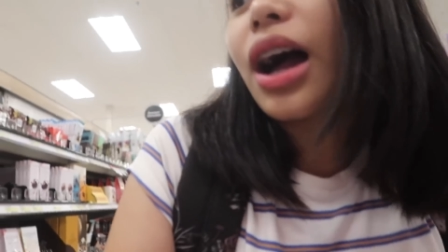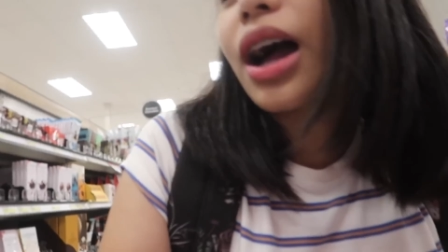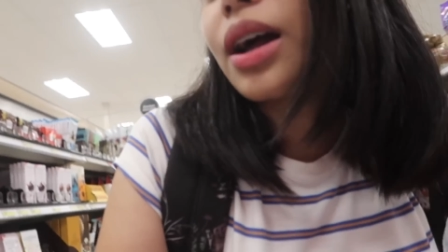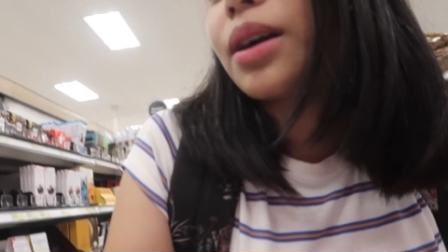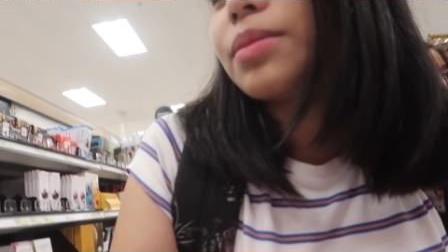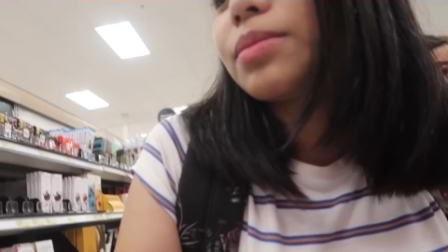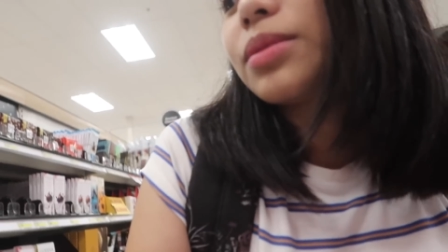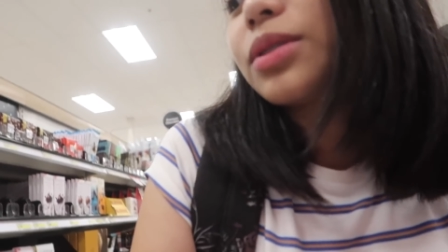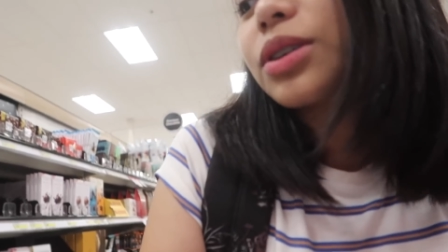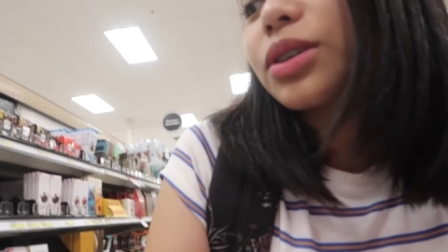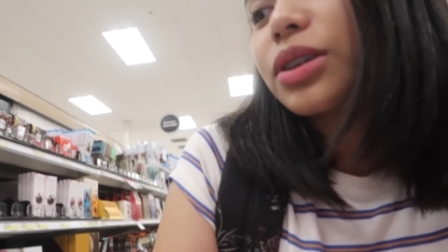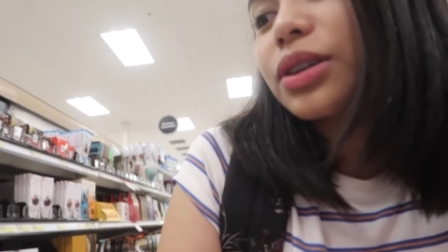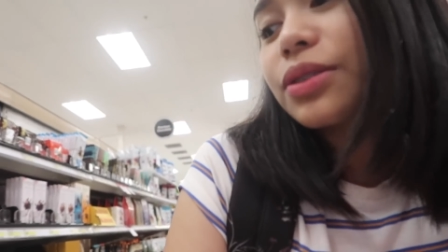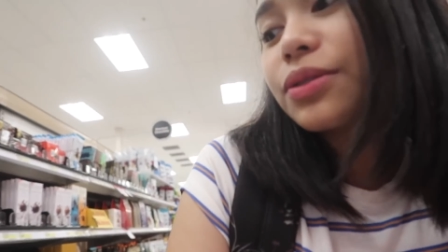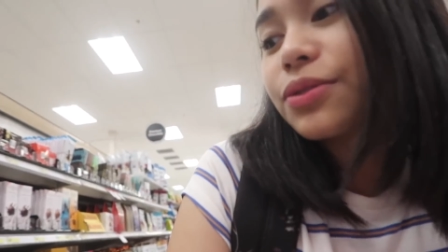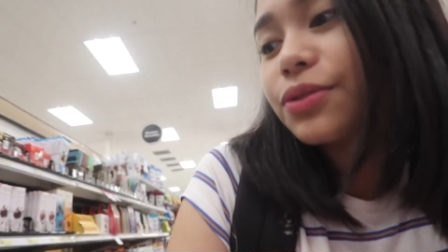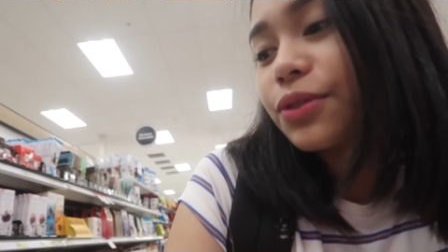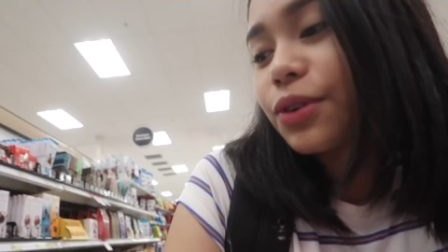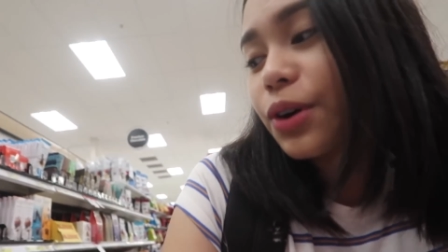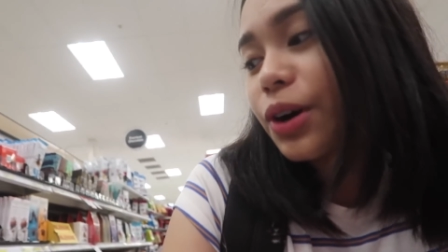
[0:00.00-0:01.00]
I am
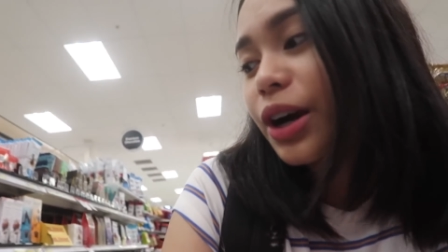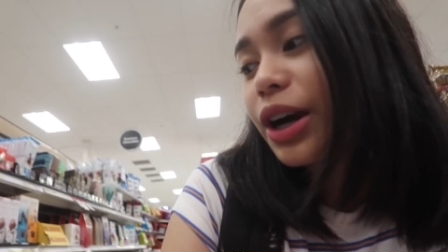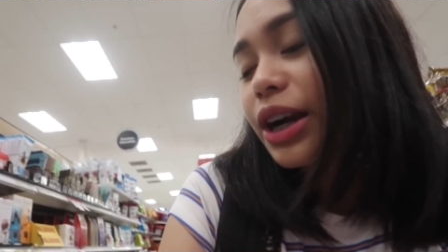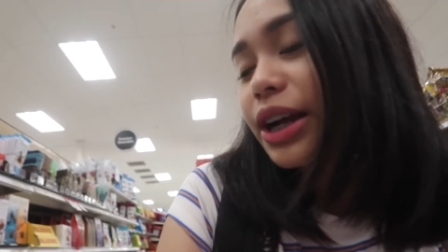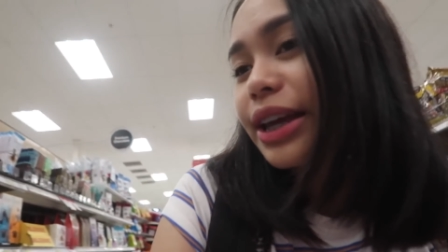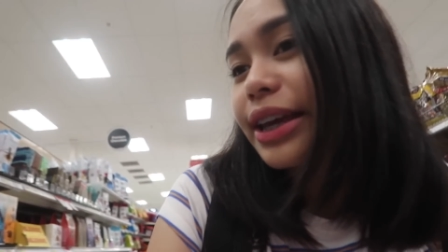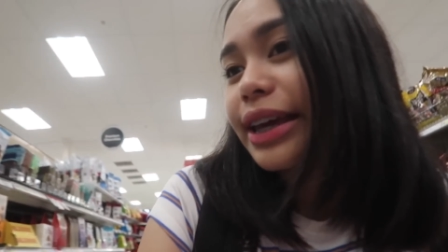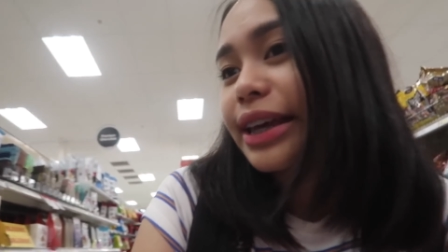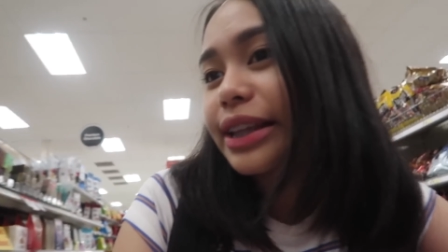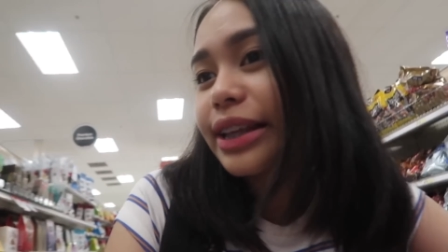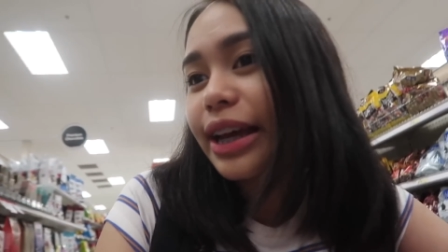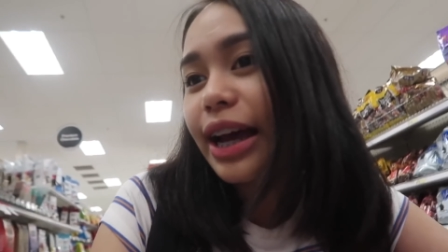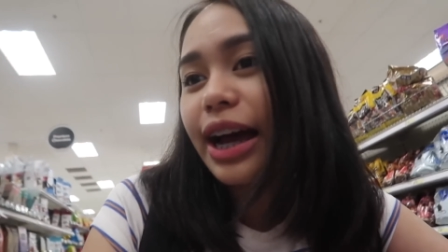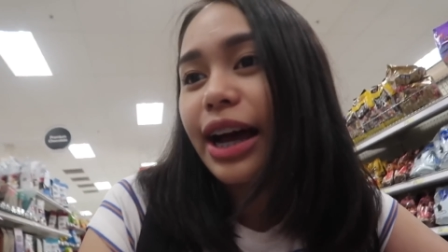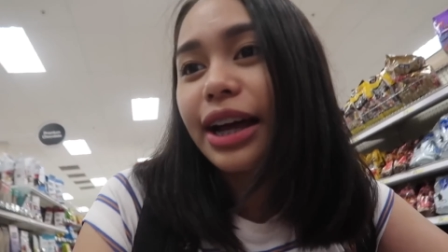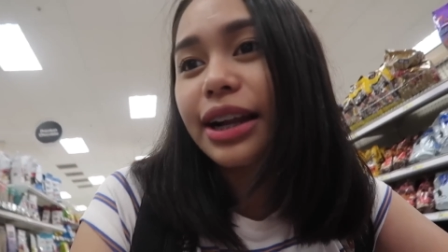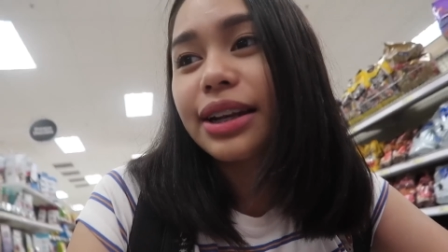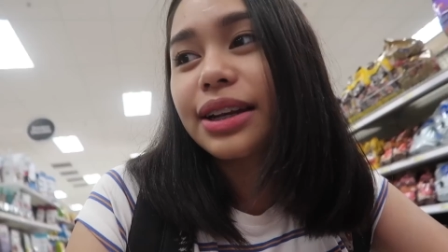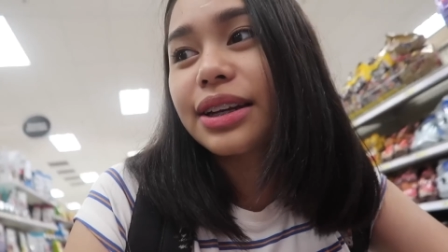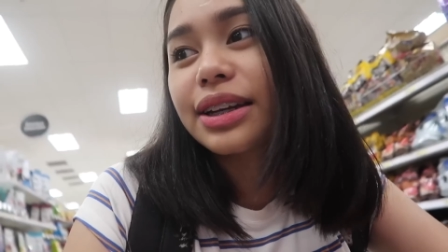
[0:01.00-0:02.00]
looking for Kit
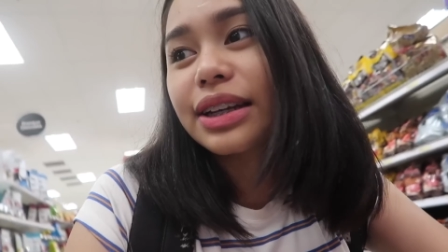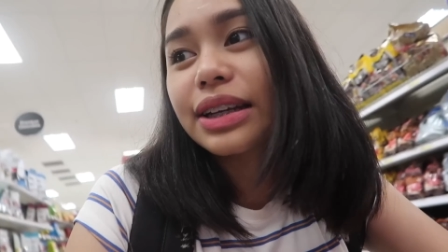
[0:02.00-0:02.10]
Kat.